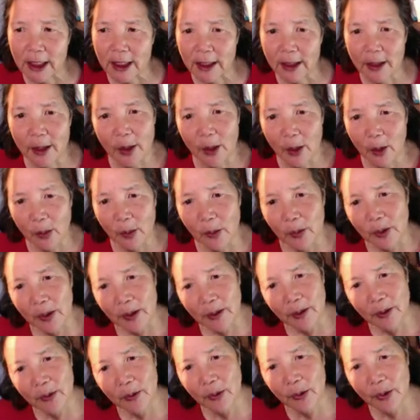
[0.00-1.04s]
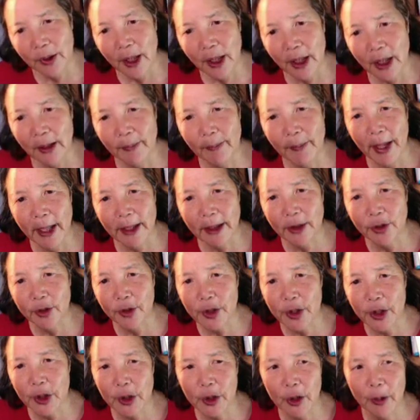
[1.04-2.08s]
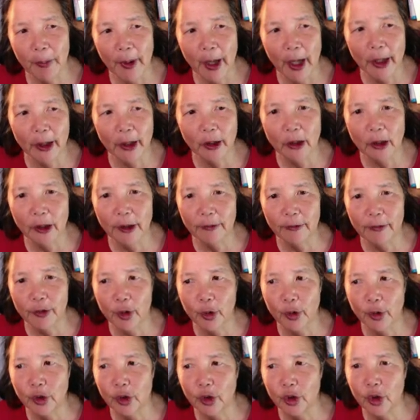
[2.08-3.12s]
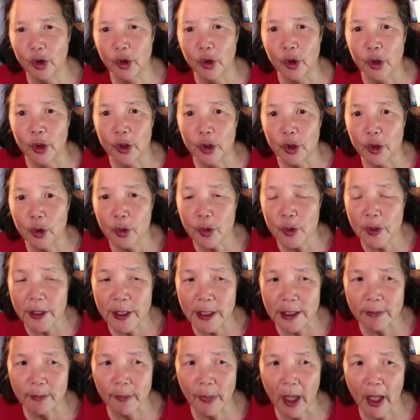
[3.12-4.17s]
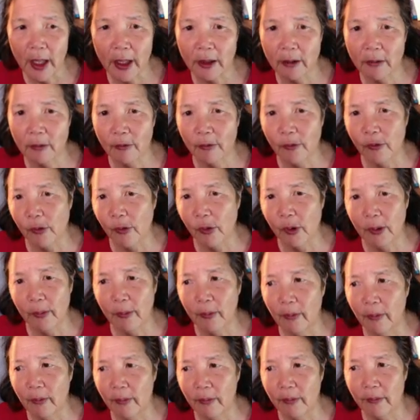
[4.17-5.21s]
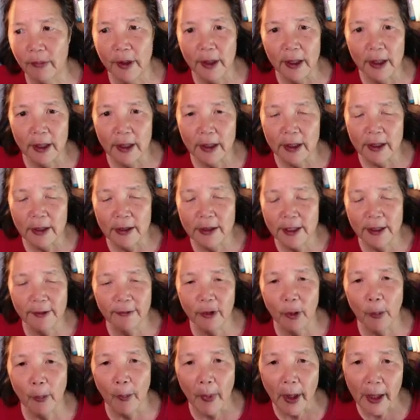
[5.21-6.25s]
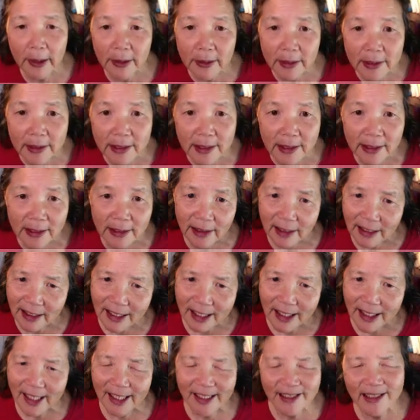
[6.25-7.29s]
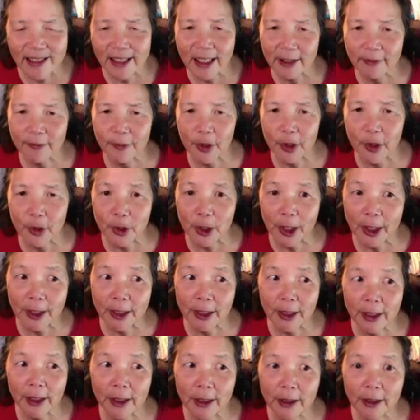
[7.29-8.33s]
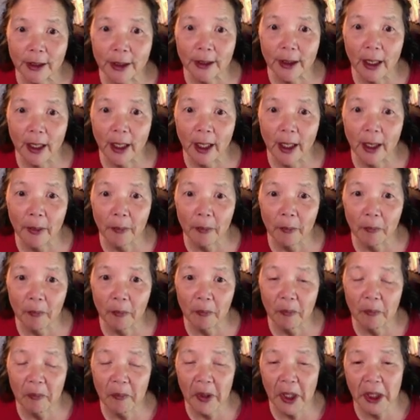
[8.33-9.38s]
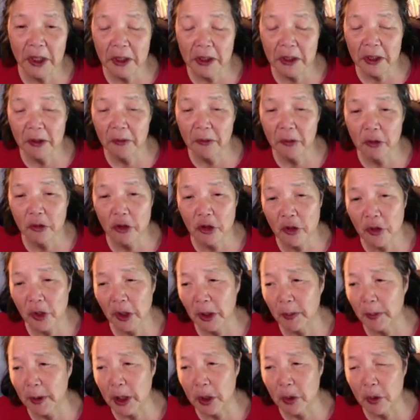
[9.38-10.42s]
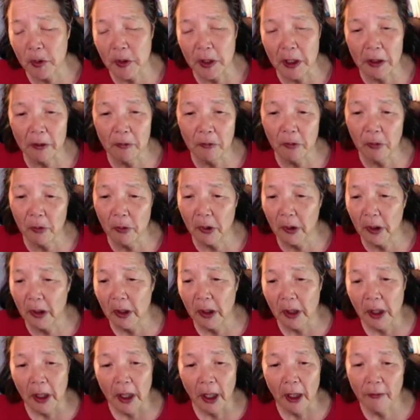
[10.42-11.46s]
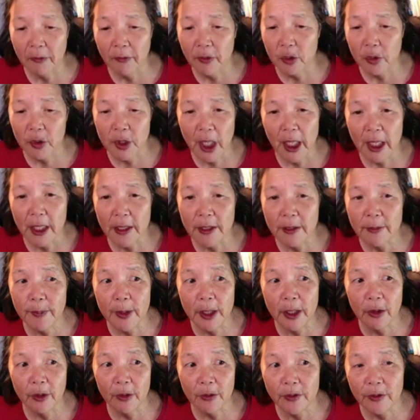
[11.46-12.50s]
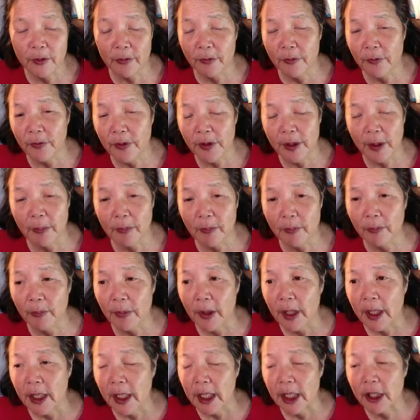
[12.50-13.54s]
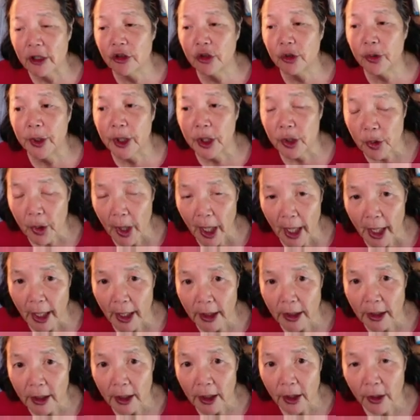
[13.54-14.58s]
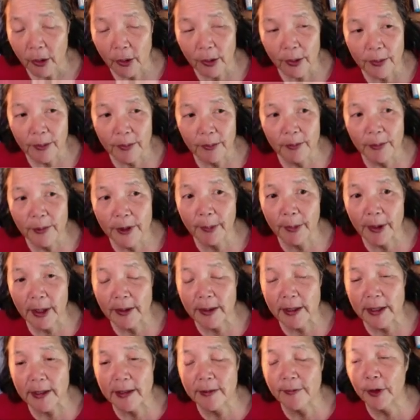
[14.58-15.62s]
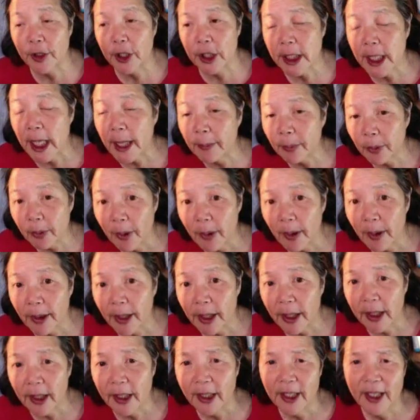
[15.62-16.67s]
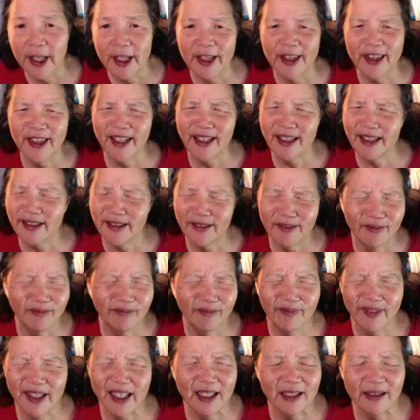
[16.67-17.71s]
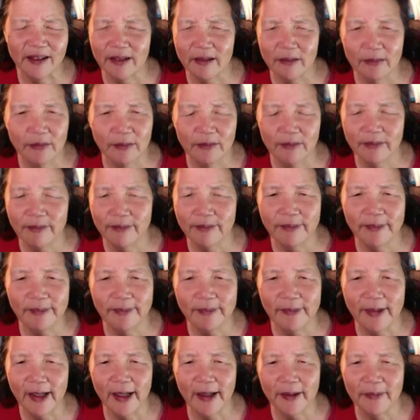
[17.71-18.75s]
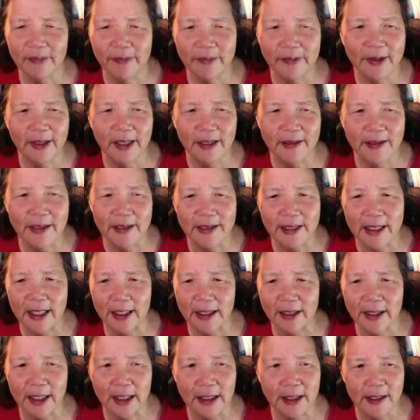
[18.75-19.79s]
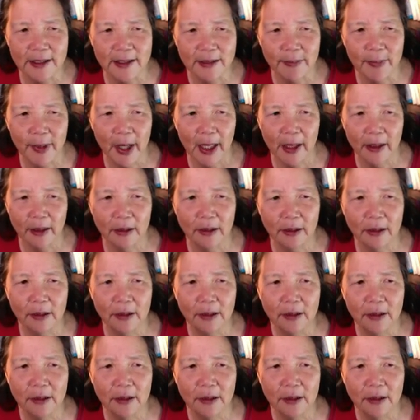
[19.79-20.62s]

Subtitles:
you're getting bacteria into the bottle. If you're going to use this bottle for several months, that's not a very good idea. But if you're just going to be using it for a few days because of some injury you had or something that's very temporary, then this kind of thing doesn't matter.